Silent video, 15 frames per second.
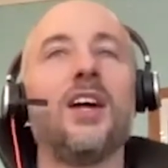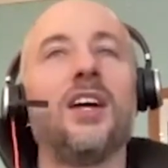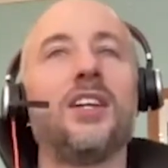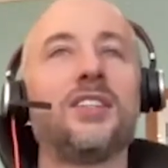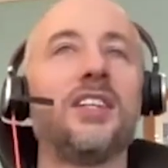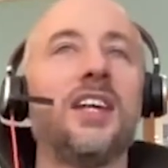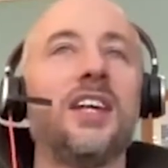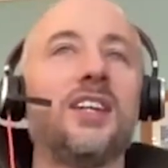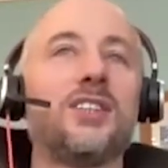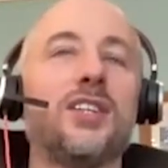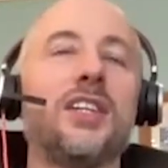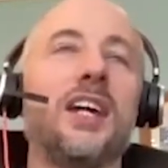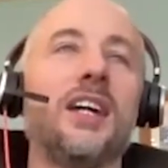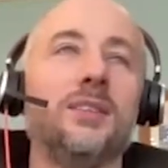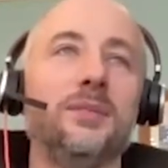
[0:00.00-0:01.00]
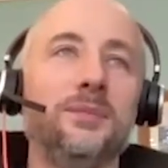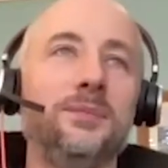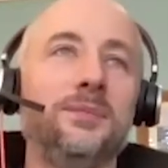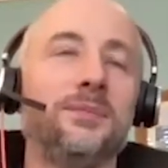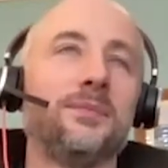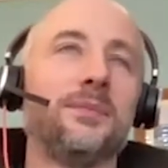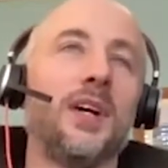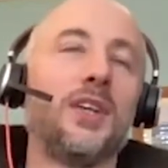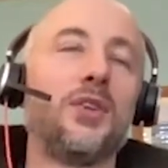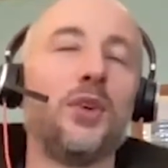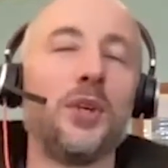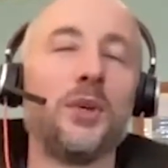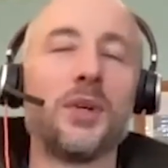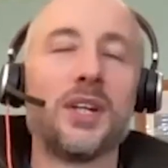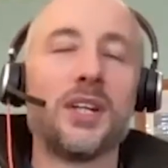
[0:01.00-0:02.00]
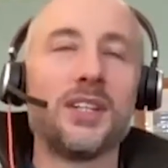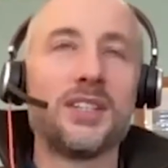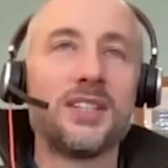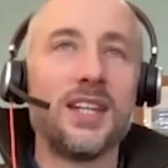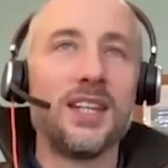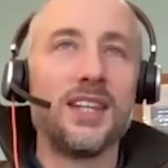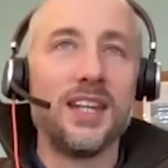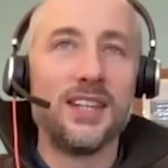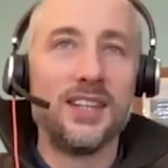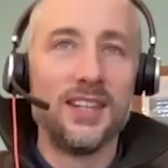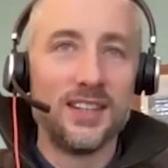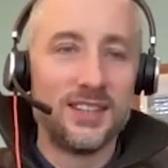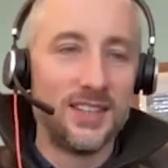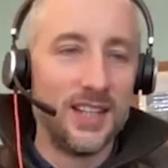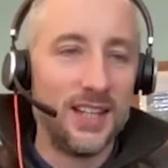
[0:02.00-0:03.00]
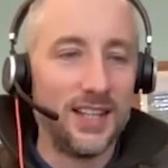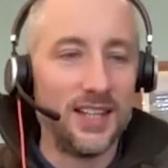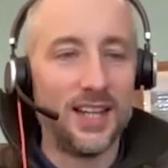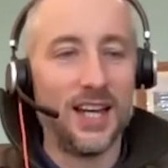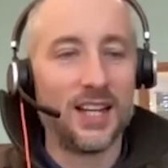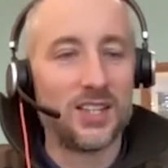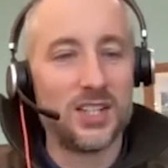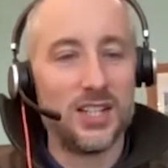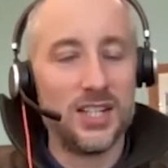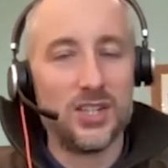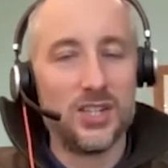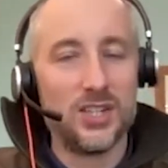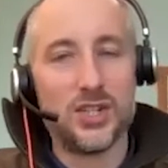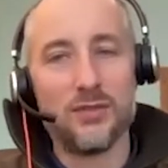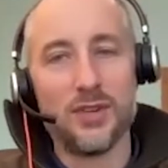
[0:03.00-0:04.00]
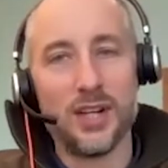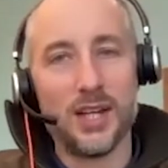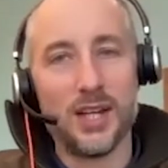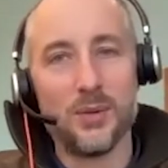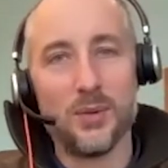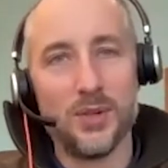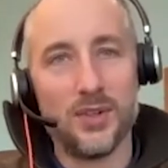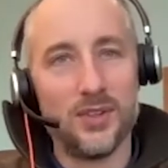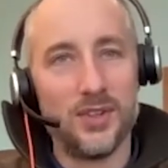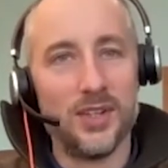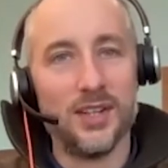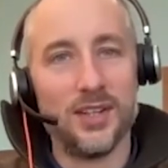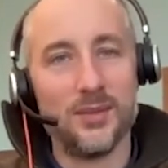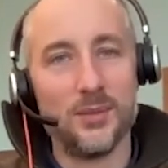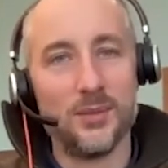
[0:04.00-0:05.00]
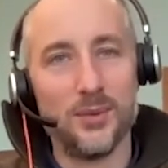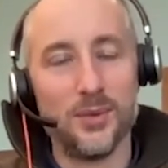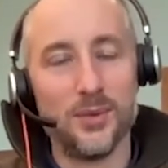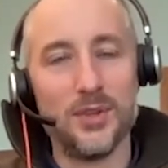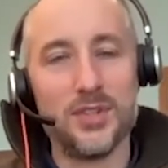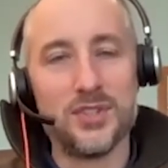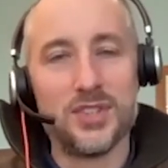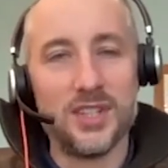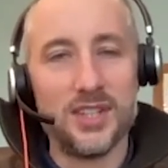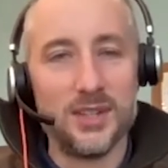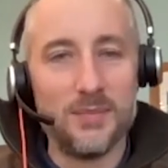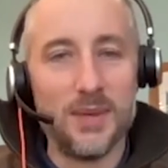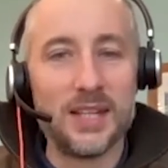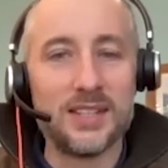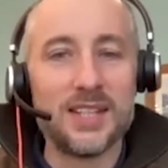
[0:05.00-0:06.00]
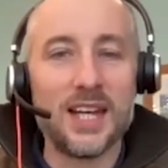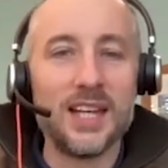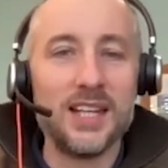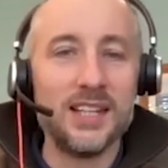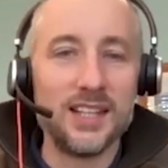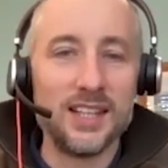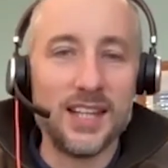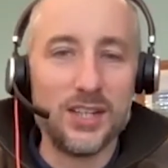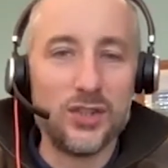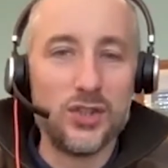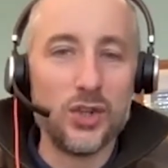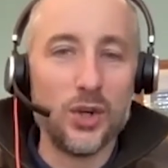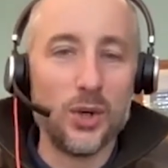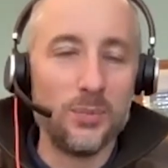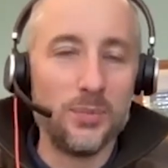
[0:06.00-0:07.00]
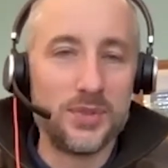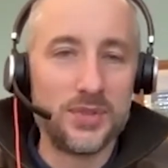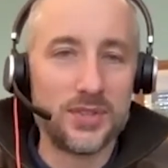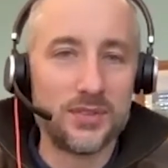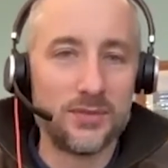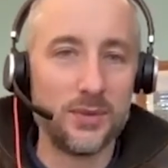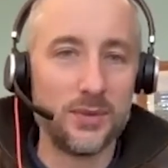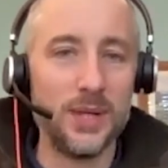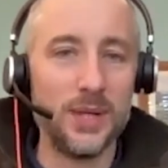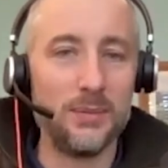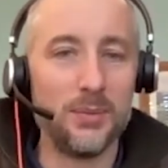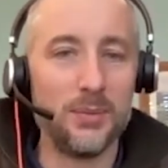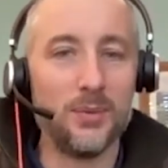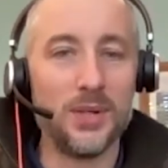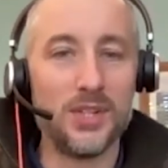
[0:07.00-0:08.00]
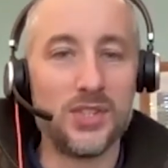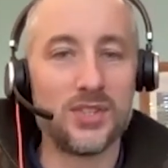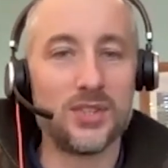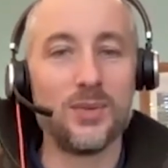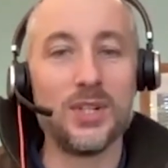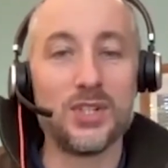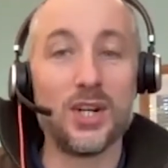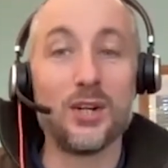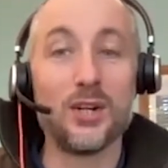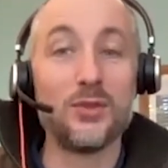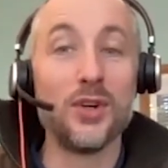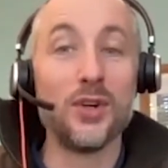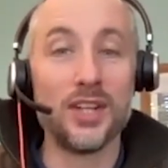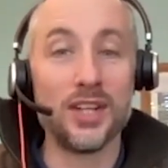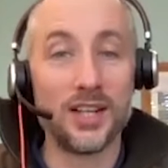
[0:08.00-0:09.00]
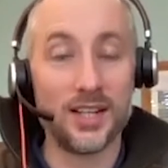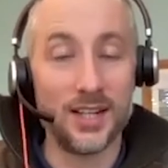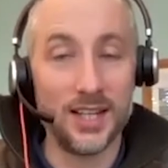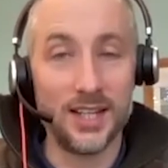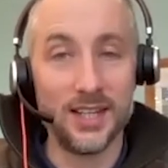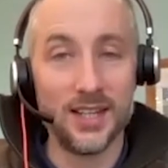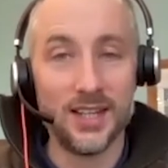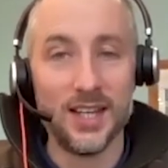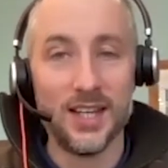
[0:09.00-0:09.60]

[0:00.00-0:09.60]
So that I thought you were going to say then that actually Chevrolet were interested in maintaining their jobs for people, which ironically